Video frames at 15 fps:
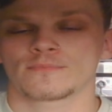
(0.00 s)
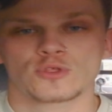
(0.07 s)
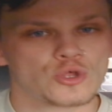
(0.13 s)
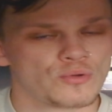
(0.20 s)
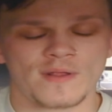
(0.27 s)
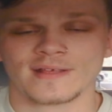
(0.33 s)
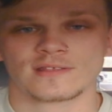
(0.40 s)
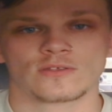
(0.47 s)

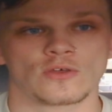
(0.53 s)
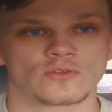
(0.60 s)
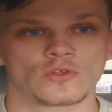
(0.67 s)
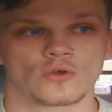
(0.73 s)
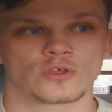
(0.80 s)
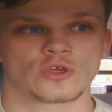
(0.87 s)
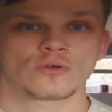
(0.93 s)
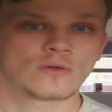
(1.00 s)
Trickster,
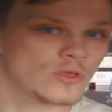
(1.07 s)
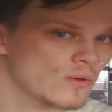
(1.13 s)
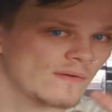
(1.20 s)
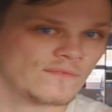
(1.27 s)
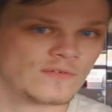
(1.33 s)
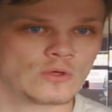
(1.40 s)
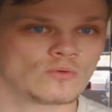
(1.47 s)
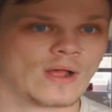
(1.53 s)
so you can do a
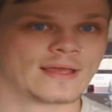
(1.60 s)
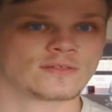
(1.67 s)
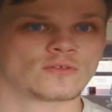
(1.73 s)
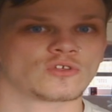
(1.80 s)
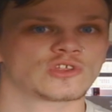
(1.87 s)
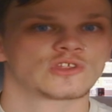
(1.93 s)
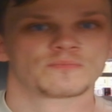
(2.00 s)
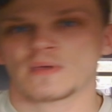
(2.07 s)
few like
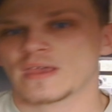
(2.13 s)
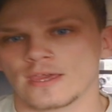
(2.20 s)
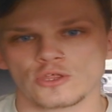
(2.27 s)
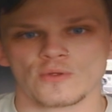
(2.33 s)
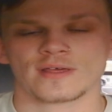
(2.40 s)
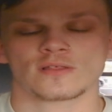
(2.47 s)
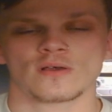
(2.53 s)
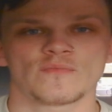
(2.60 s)
sort of spinny
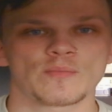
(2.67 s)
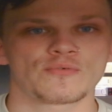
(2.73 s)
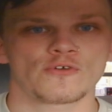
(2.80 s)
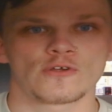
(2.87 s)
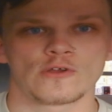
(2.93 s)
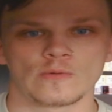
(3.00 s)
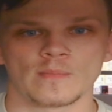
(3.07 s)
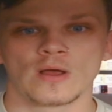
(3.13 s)
tricks on the
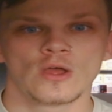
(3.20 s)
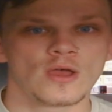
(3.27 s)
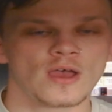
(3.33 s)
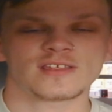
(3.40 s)
broom.